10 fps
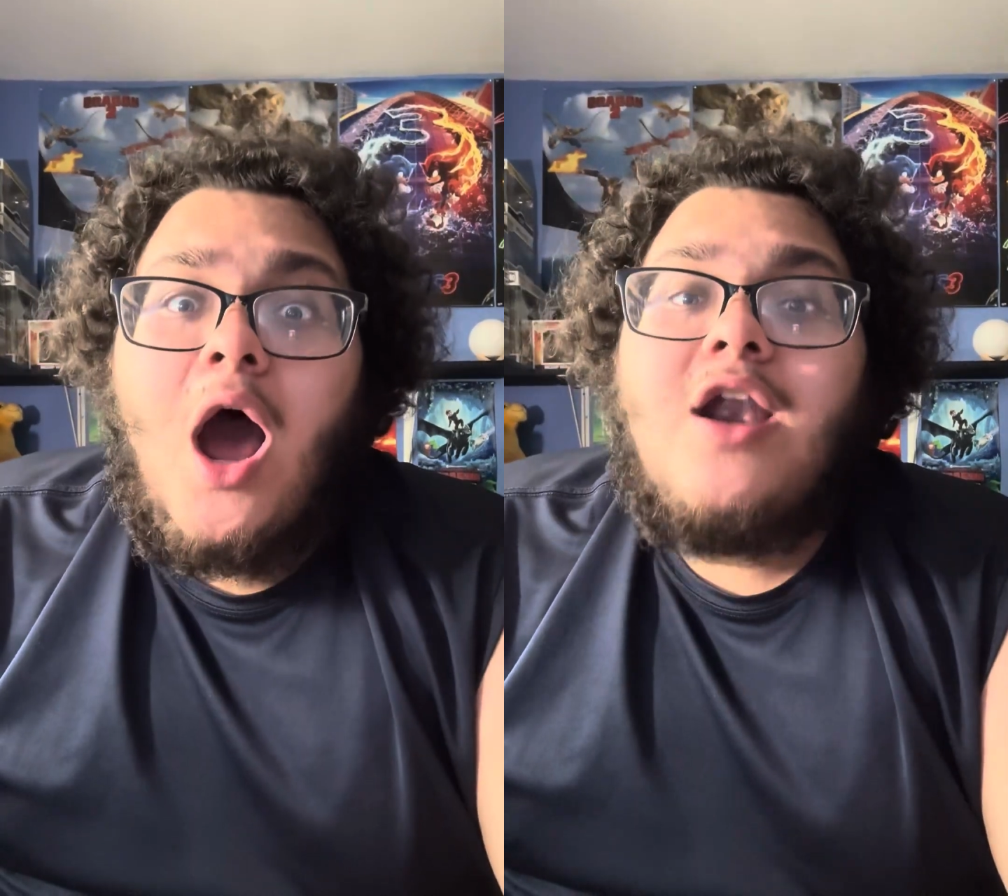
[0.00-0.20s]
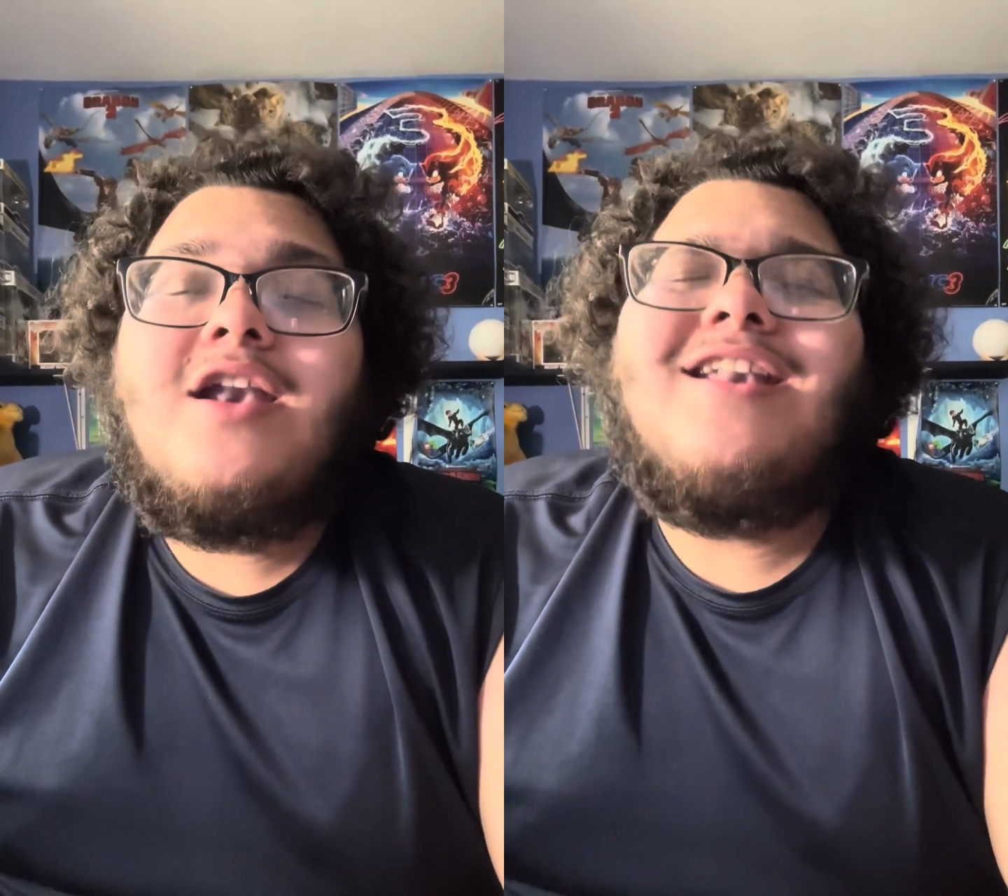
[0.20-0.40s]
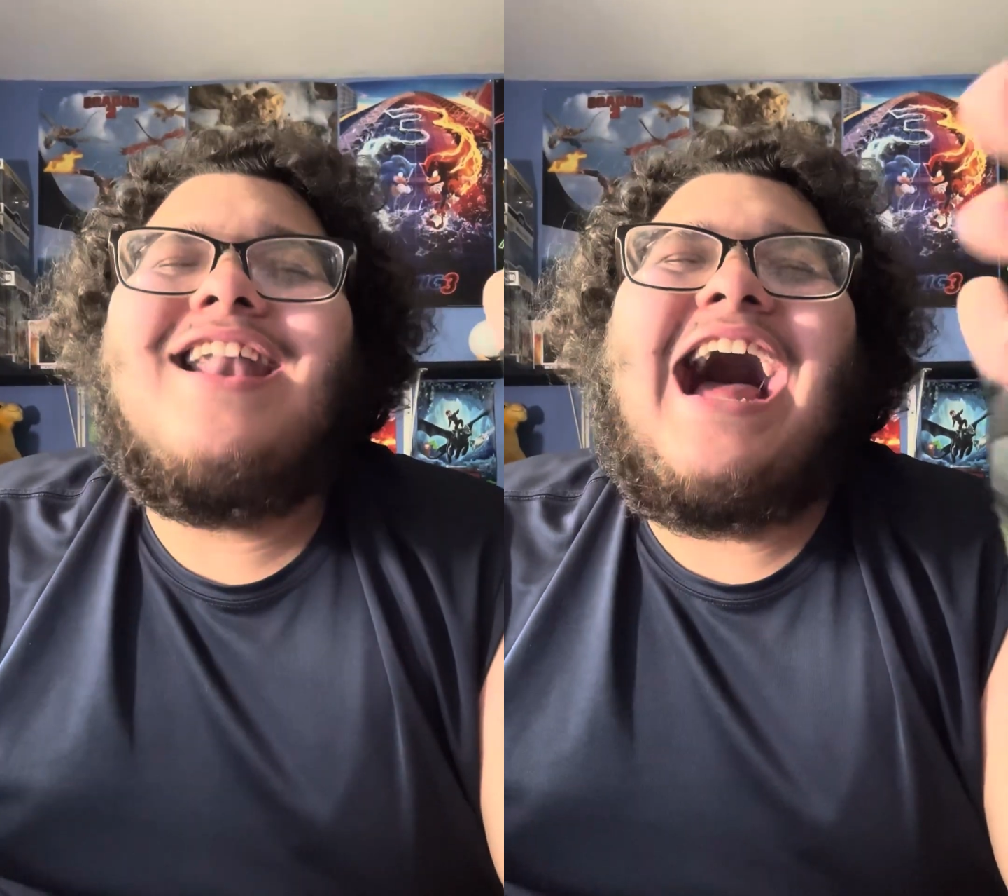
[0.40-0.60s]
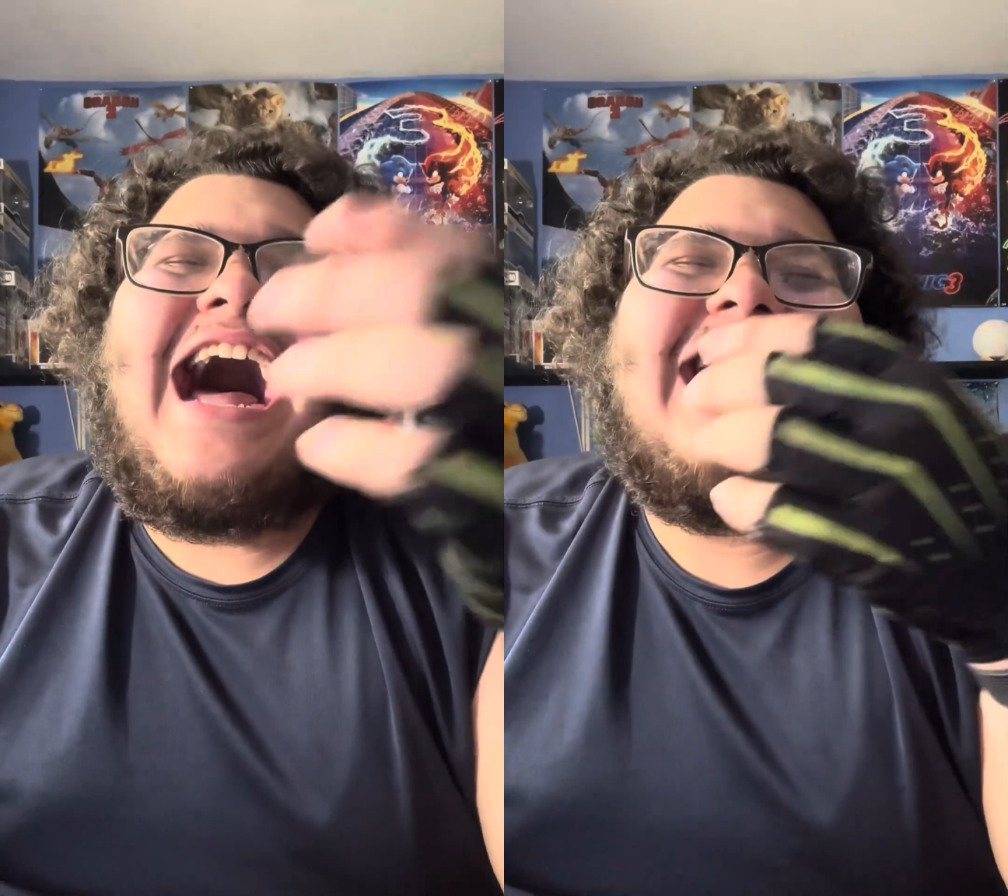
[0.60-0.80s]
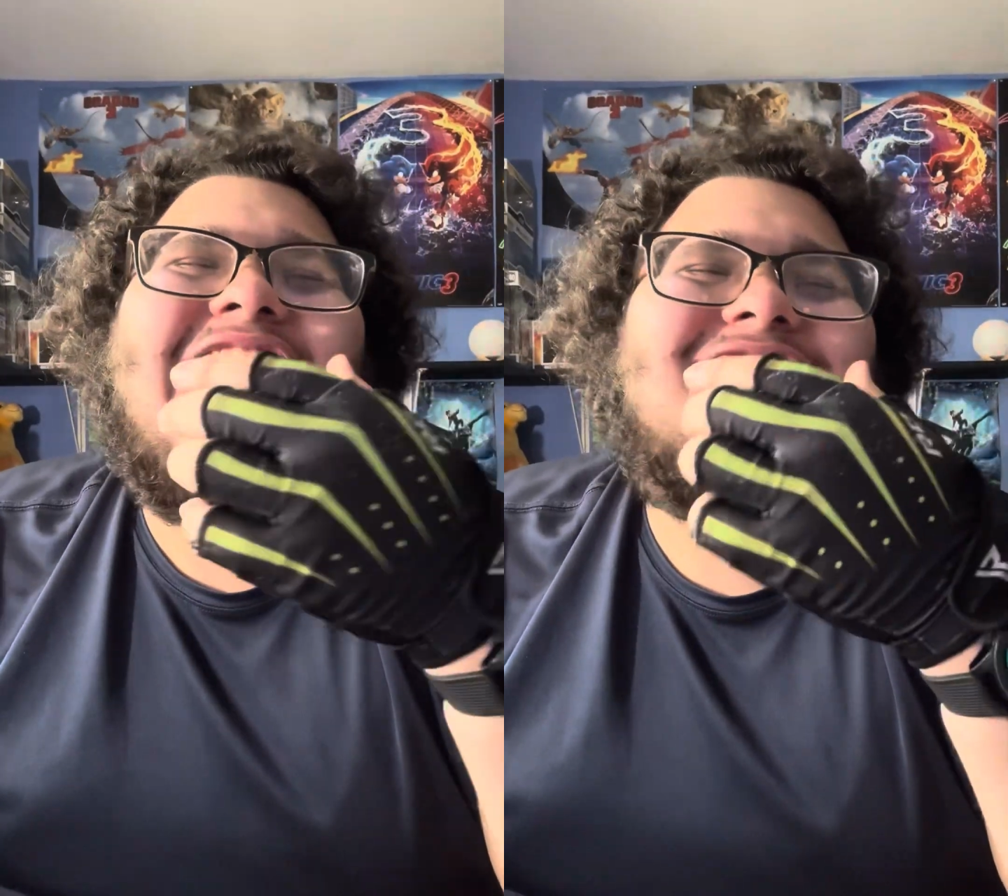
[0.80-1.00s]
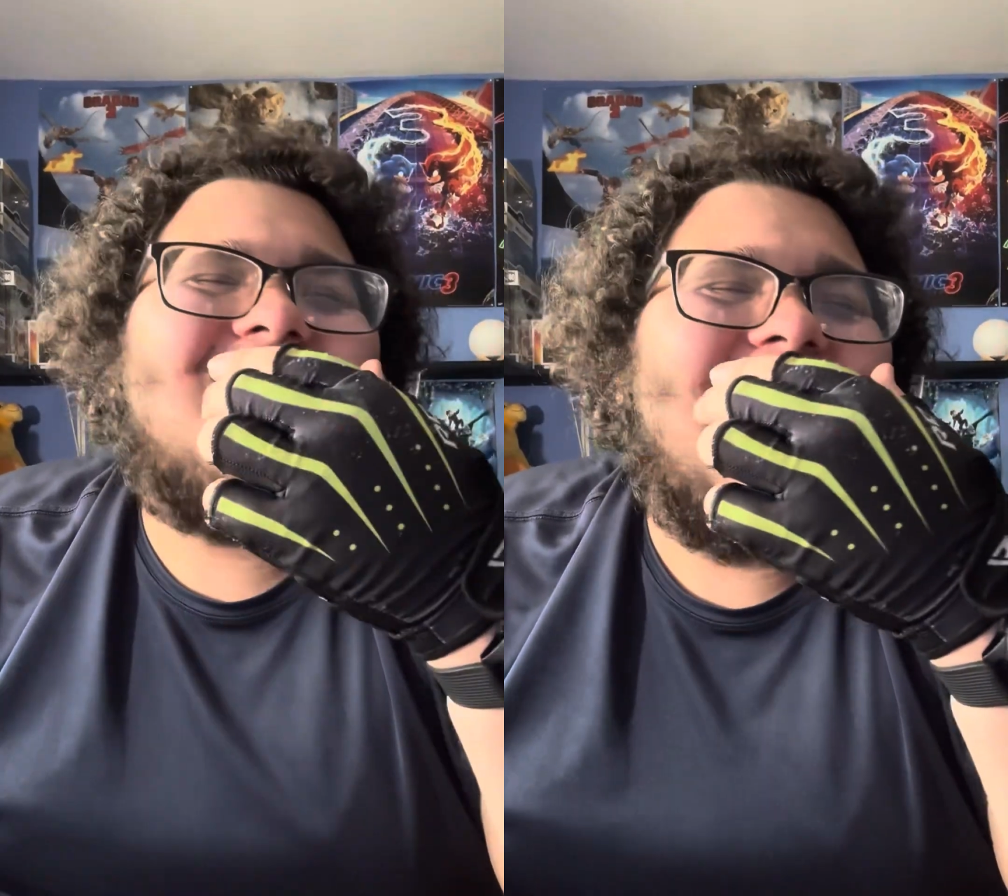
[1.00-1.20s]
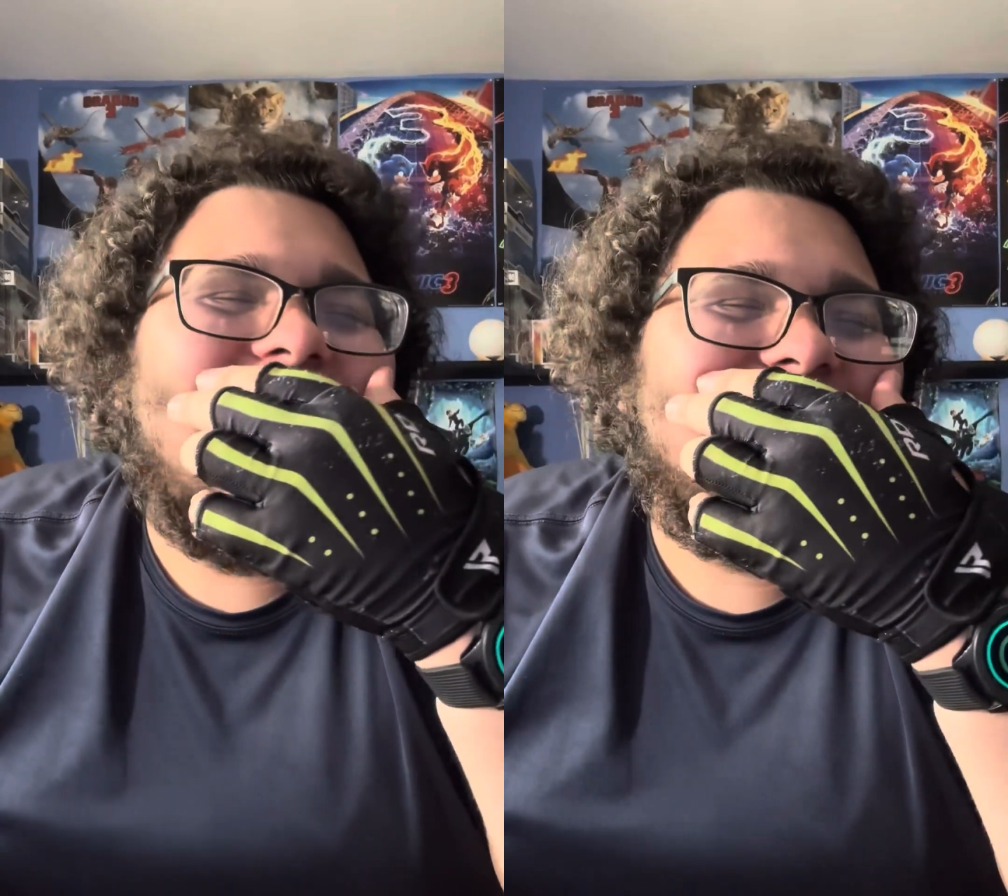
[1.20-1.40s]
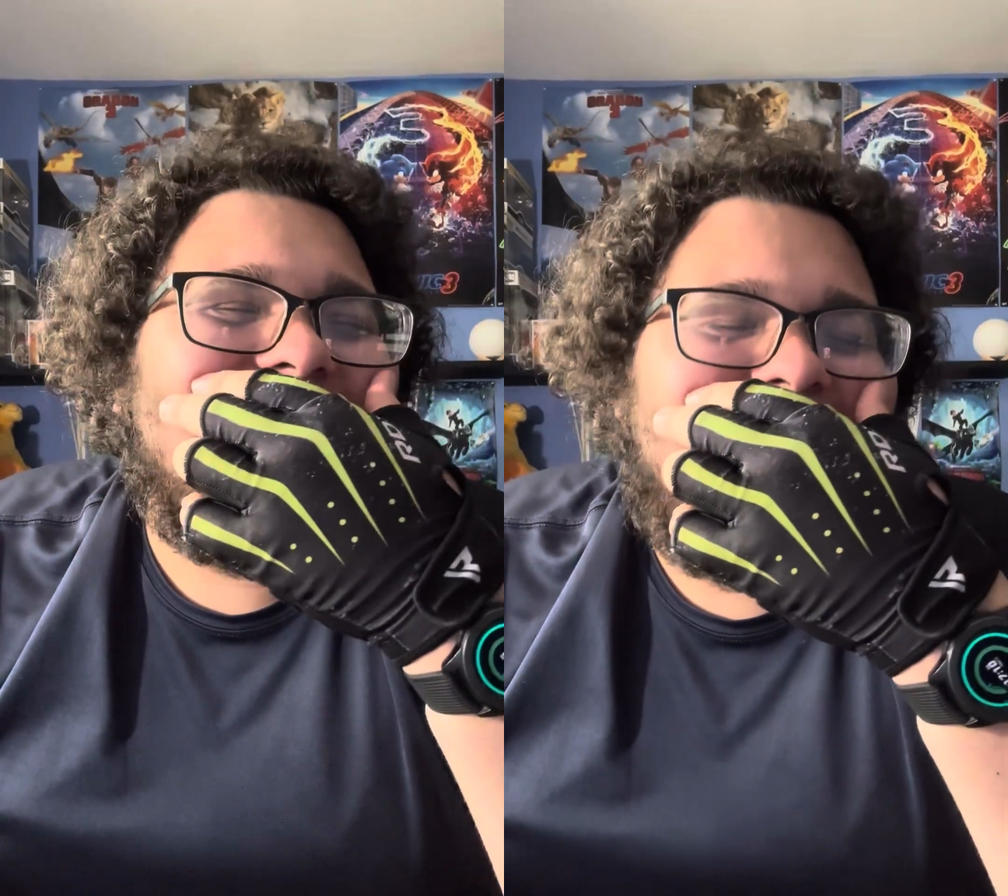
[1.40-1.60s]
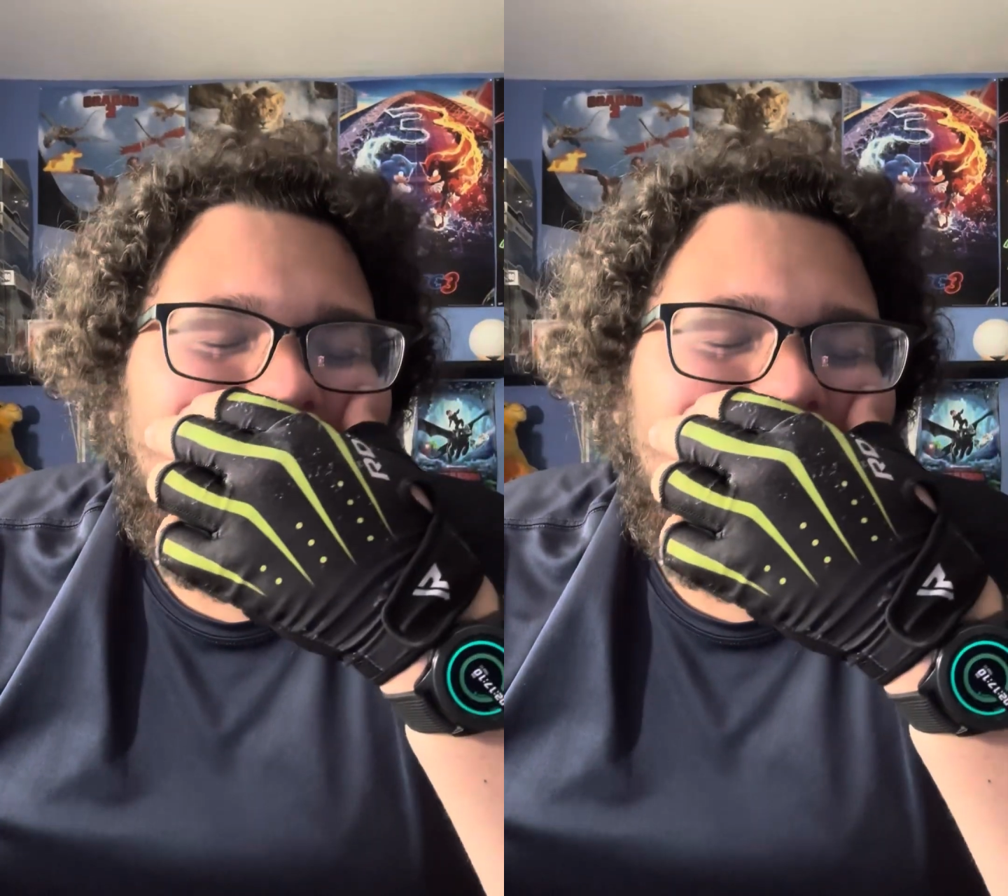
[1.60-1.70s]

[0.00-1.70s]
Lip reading: Nah, that's crazy.